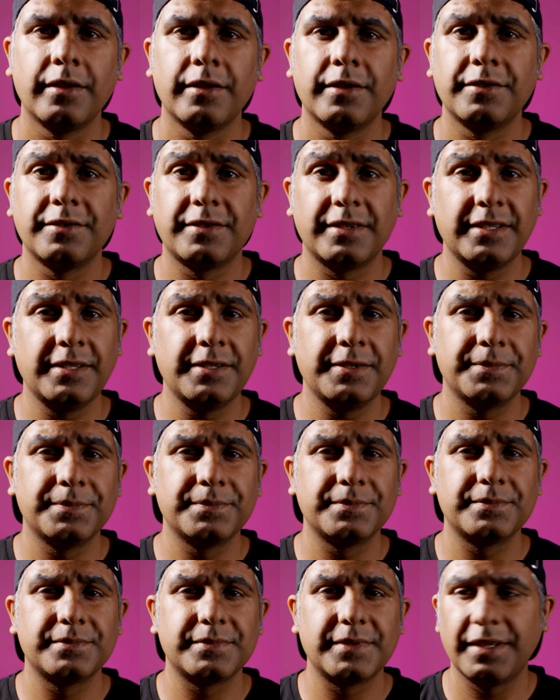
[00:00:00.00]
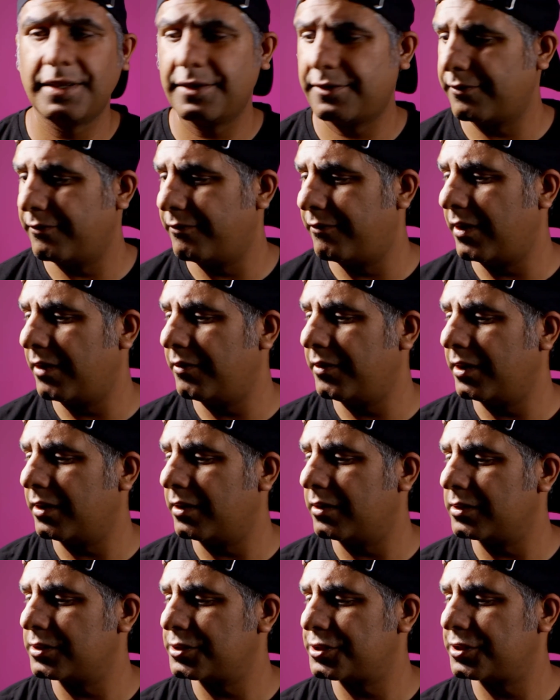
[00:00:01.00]
See? It's very
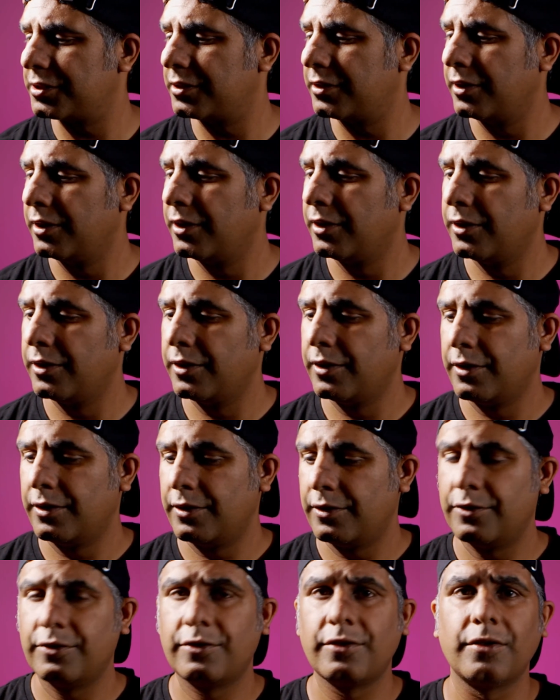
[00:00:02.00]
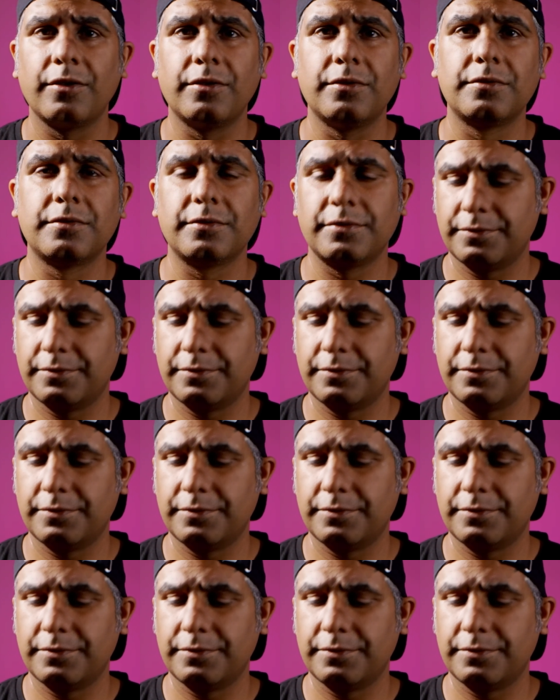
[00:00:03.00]
harsh. So